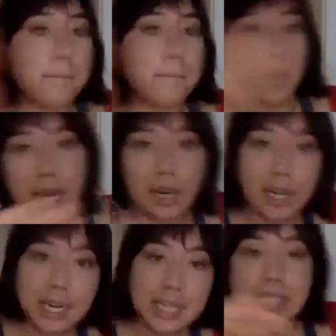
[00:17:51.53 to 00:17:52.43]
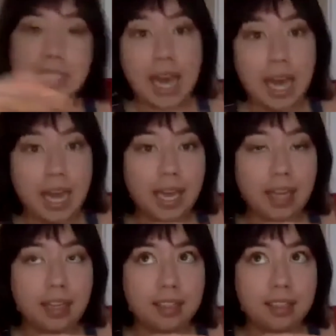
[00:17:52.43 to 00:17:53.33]
preparing to
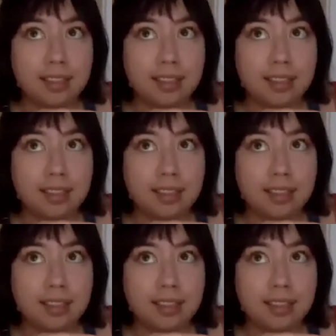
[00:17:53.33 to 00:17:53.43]
dye